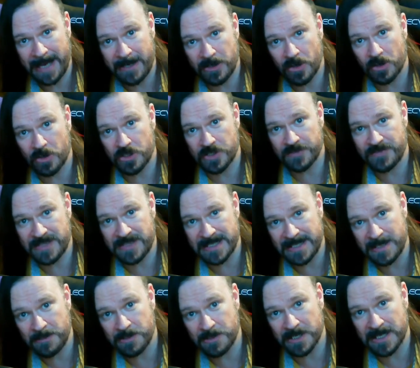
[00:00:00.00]
not have
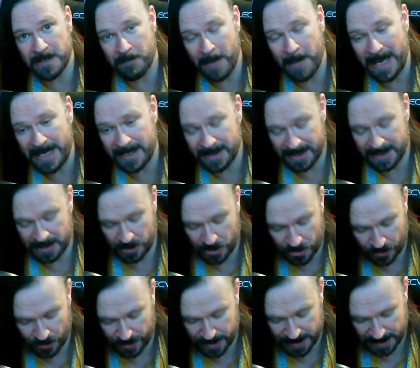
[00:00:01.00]
deliberately made these
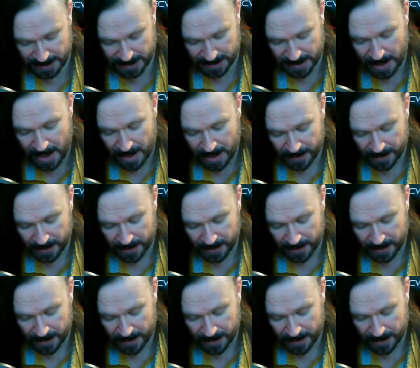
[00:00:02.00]
choices,